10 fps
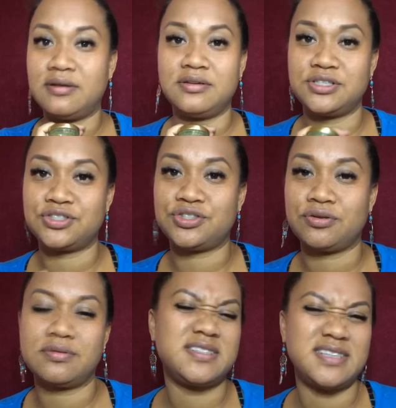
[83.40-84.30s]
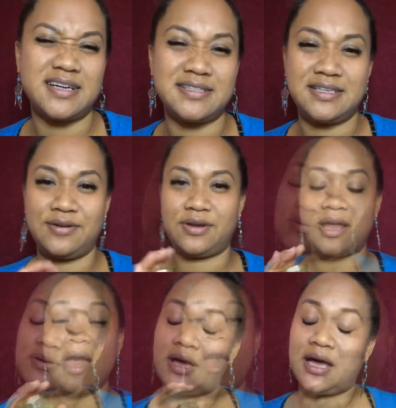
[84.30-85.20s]
Just joke, it's not secret.
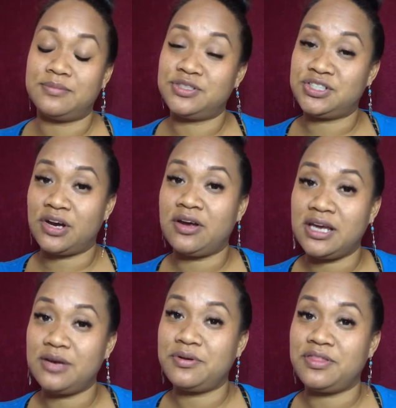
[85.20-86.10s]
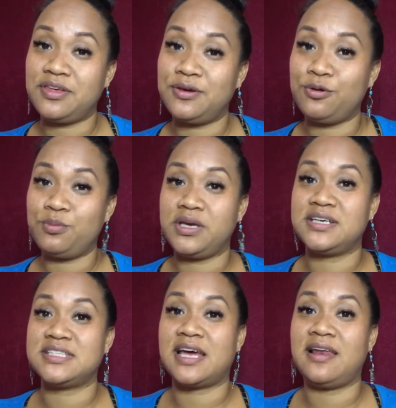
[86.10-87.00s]
I'm sharing it with you
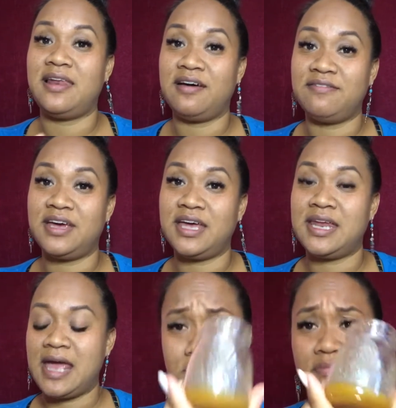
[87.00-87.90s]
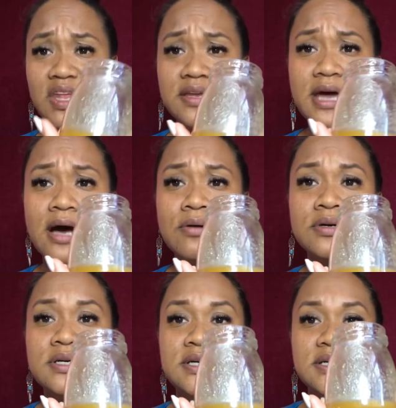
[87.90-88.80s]
because I love it. Now
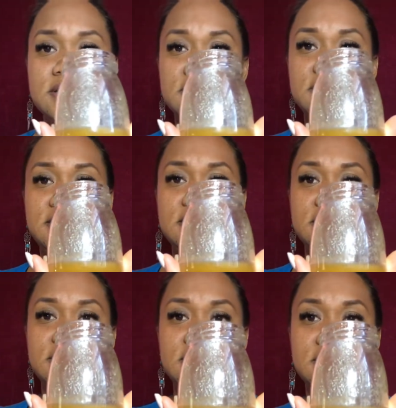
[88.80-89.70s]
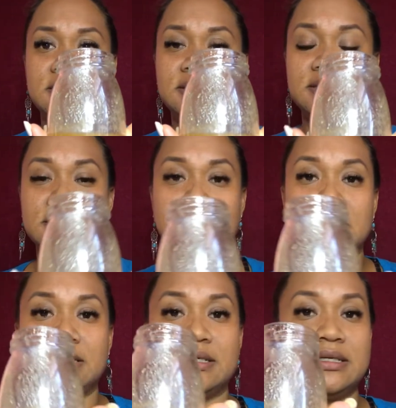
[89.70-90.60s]
this is
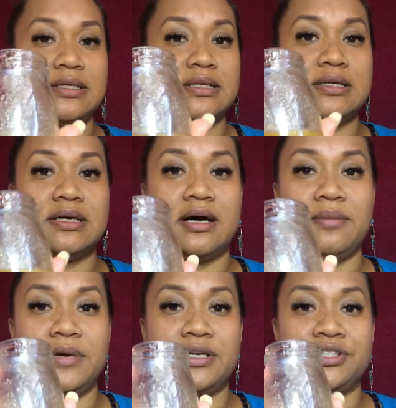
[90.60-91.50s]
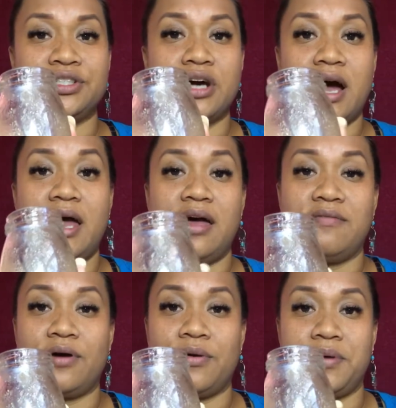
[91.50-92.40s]
a mixture I
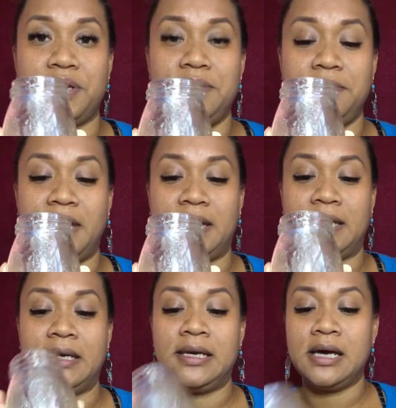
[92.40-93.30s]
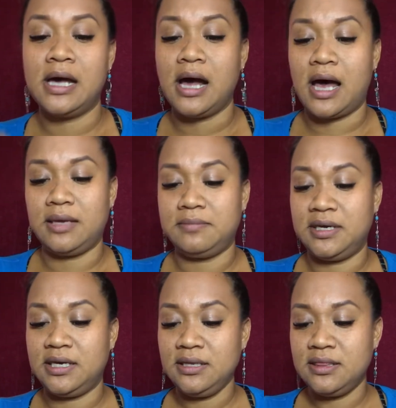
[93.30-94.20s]
have already made. I
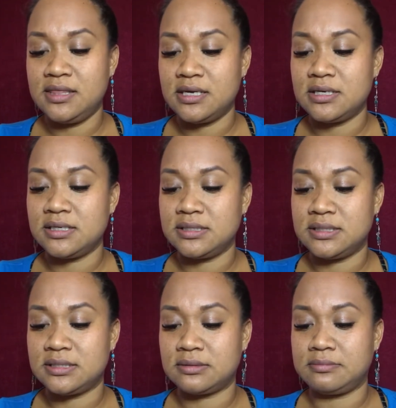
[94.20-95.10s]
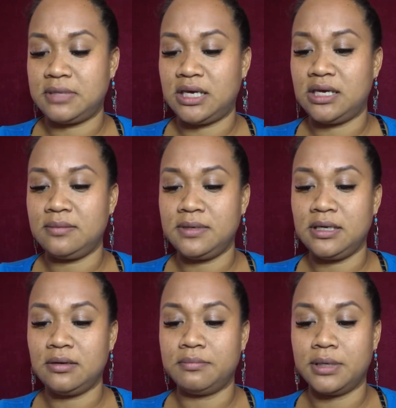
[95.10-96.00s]
made this
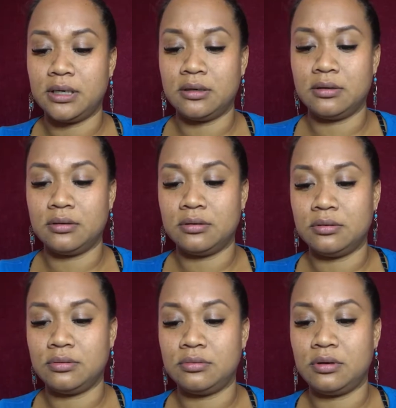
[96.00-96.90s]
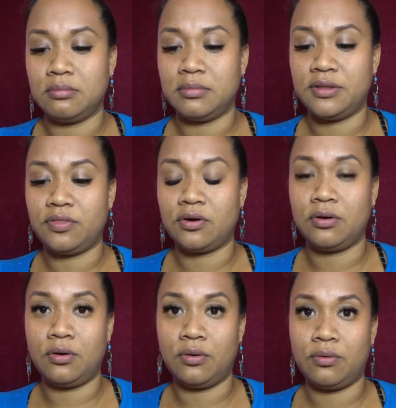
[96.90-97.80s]
maybe about a month
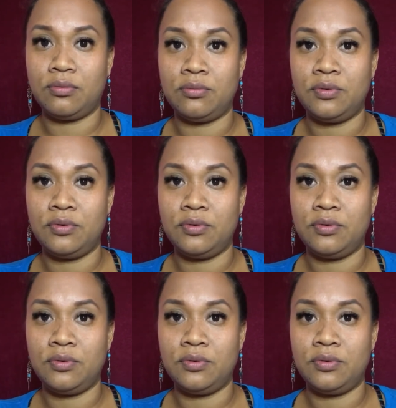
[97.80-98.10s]
ago